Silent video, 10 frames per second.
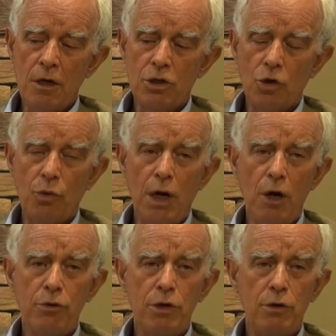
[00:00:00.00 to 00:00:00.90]
So
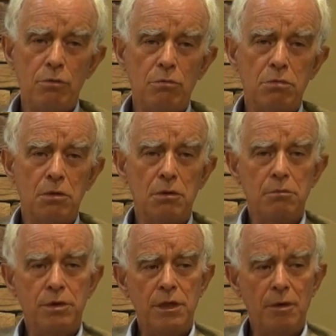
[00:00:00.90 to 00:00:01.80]
how do you
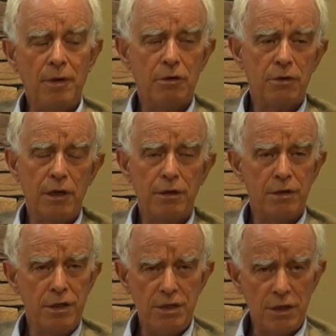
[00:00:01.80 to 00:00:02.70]
see about
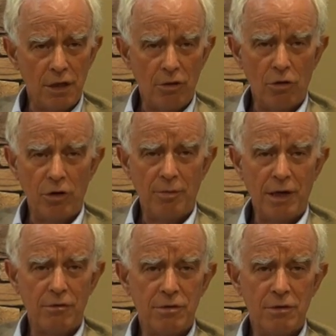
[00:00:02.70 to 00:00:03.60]
euthanasia or
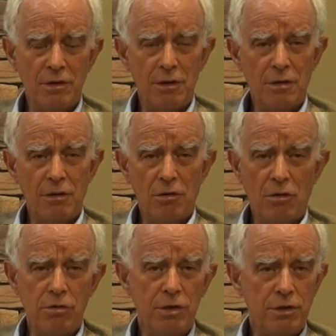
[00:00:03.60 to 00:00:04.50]
about
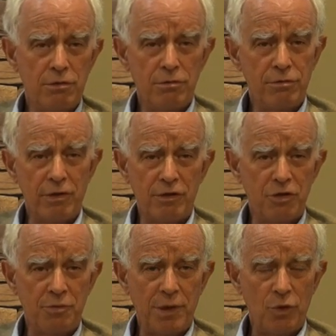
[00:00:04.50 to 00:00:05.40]
organ
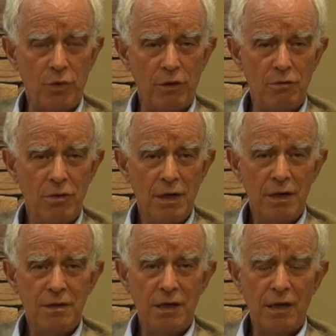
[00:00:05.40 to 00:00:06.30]
transplant, where you
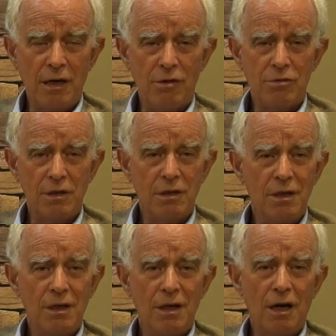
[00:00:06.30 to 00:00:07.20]
take out a
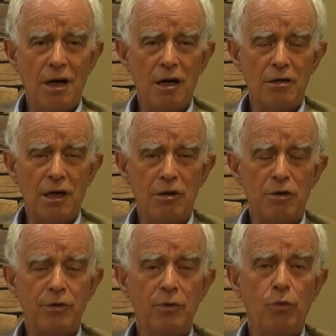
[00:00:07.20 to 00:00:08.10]
heart out
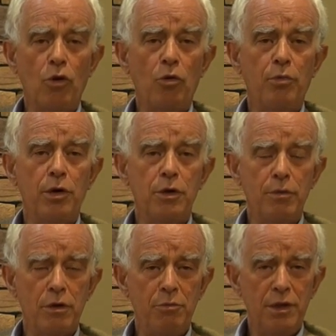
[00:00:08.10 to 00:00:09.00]
of a warm body
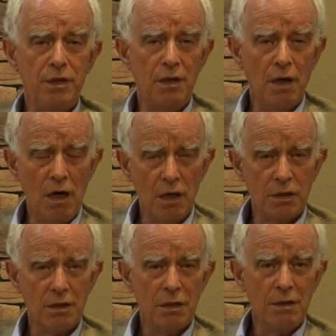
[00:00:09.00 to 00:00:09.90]
with a beating
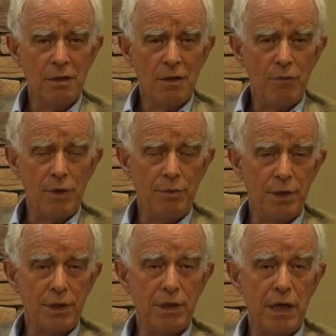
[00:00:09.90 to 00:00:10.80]
heart, with
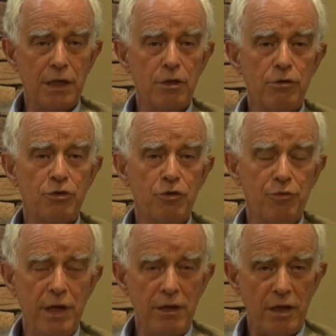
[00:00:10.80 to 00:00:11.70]
better diagnosis
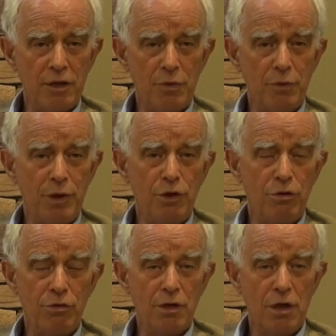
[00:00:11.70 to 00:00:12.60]
of brain death? But when you're
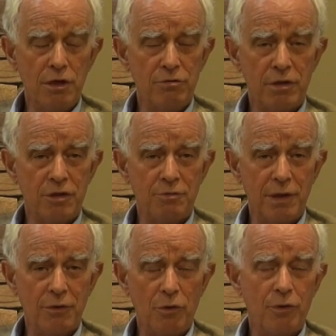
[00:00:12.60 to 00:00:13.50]
doing a heart
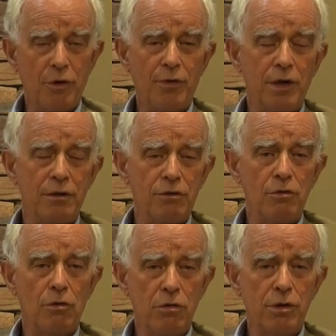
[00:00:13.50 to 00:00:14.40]
transplant of other
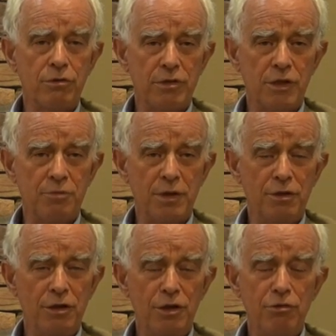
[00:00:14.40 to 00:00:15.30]
organ transplant,
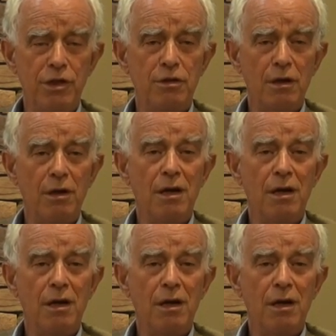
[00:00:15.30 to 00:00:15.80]
you need